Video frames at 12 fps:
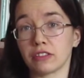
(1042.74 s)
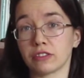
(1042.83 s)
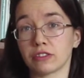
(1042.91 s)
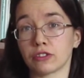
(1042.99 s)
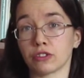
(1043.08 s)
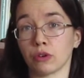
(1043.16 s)

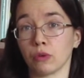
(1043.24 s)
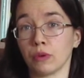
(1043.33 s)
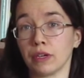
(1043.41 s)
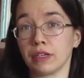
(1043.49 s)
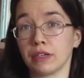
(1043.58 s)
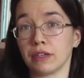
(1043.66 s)
So
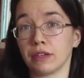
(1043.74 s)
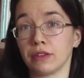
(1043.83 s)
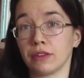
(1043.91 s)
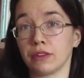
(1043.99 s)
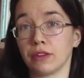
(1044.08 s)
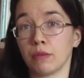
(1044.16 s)

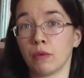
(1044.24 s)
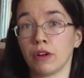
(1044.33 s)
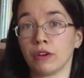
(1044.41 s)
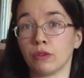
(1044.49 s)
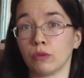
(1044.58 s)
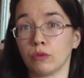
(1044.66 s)
they
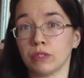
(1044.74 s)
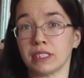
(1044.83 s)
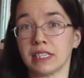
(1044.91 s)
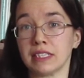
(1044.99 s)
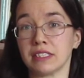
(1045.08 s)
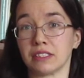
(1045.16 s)
weren't always
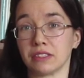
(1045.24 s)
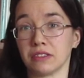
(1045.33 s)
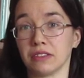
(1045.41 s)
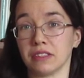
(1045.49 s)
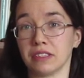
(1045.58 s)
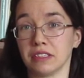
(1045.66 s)
instant,
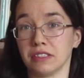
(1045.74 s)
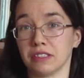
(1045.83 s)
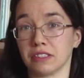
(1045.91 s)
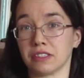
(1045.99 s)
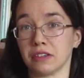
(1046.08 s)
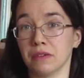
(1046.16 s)

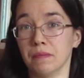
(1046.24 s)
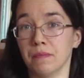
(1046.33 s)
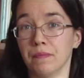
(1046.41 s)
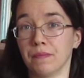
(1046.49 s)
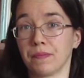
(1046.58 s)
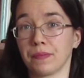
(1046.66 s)
these
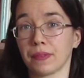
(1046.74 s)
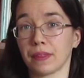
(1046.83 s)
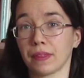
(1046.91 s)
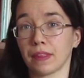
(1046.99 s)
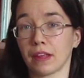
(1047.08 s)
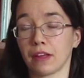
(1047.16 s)

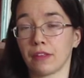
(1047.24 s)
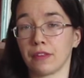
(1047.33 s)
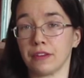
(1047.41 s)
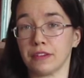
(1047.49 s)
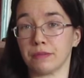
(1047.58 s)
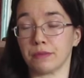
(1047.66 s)

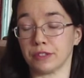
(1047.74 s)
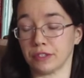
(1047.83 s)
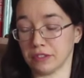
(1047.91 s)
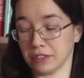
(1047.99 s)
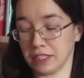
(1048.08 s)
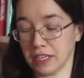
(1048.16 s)

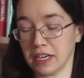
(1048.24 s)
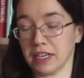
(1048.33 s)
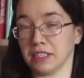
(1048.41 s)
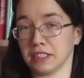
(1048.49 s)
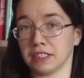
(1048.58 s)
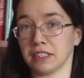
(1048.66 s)
paternity
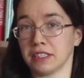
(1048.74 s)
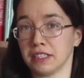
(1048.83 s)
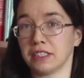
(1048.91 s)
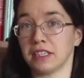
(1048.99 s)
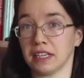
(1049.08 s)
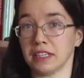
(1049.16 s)
cases. They did
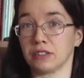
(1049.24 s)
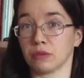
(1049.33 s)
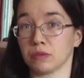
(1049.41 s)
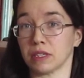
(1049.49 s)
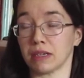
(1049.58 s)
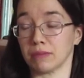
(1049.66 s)
take some
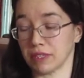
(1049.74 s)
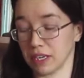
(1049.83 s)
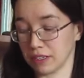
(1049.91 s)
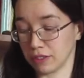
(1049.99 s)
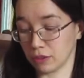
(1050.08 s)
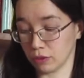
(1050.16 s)
time to
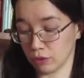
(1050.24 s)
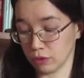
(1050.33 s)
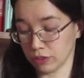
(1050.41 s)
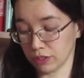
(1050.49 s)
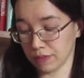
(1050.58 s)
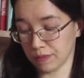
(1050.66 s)
get to court.
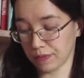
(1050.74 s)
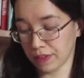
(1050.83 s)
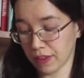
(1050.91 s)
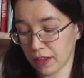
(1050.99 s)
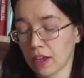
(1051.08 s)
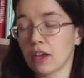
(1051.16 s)

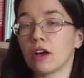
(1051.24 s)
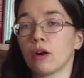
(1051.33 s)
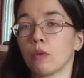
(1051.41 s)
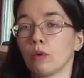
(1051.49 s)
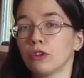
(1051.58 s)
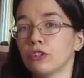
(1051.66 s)

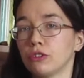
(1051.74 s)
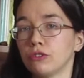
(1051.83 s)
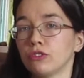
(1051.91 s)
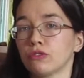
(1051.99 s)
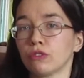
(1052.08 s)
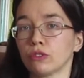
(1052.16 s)
One
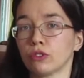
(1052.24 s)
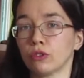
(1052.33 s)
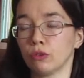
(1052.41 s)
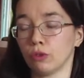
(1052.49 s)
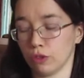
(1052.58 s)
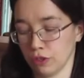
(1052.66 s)
useful
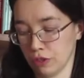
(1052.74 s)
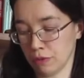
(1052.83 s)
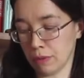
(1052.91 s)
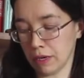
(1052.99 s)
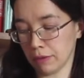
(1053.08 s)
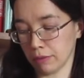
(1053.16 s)
tool that you
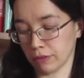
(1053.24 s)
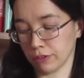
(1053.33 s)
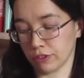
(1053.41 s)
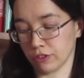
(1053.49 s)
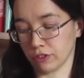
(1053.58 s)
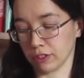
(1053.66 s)
might want
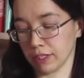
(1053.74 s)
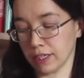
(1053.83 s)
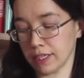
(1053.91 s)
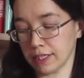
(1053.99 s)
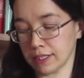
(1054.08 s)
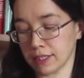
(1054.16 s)
to try
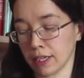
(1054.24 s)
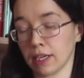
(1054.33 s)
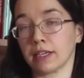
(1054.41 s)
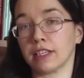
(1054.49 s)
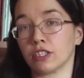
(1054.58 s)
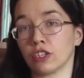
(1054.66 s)
is the
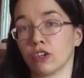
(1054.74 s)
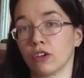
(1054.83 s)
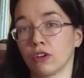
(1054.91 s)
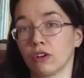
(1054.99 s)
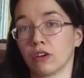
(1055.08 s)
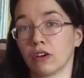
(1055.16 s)
Lancashire
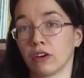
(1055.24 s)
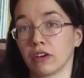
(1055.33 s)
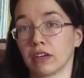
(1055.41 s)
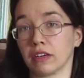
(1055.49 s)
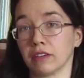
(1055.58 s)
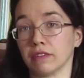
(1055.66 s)

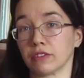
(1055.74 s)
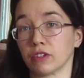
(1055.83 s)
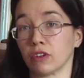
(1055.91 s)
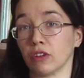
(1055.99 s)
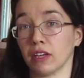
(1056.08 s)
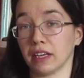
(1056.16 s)
Archives
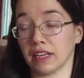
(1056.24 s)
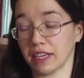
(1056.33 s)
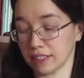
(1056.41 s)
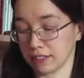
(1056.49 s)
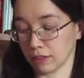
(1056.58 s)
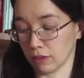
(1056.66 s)
online
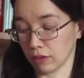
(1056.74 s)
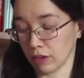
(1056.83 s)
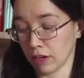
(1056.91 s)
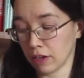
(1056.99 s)
catalogue,